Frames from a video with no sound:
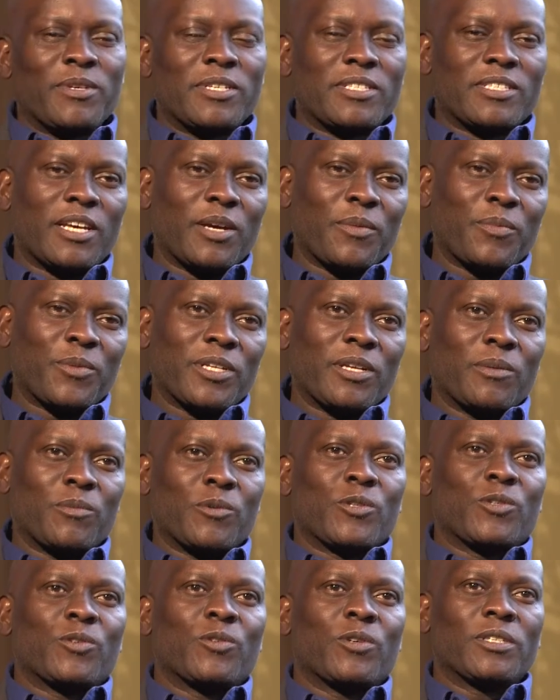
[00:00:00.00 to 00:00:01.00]
is Peter
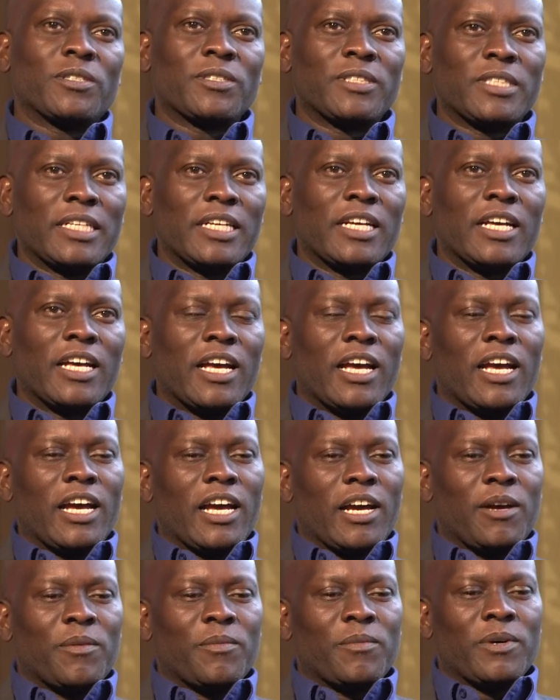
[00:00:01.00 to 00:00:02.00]
Mutua.
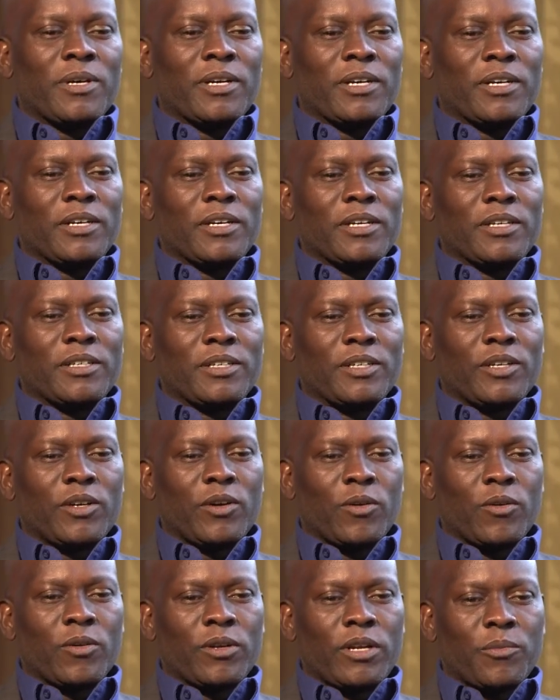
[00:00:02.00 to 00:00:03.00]
I'm
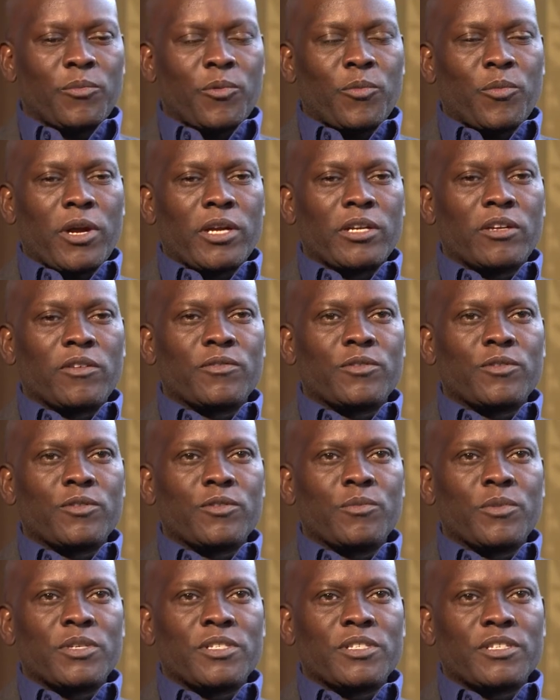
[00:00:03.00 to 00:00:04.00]
owner and proprietor of
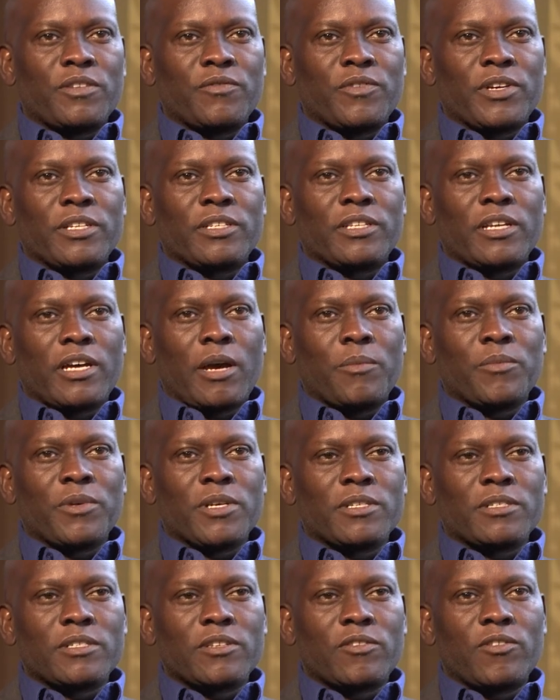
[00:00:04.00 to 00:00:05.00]
Tumas Event
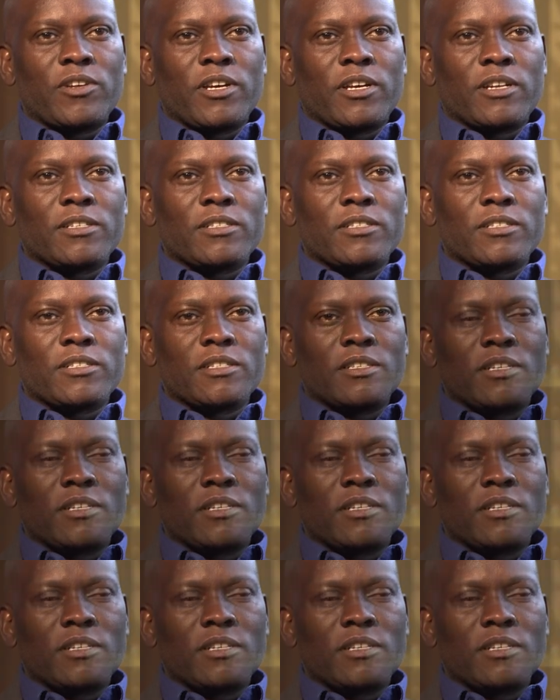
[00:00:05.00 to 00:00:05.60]
Ambience Creators.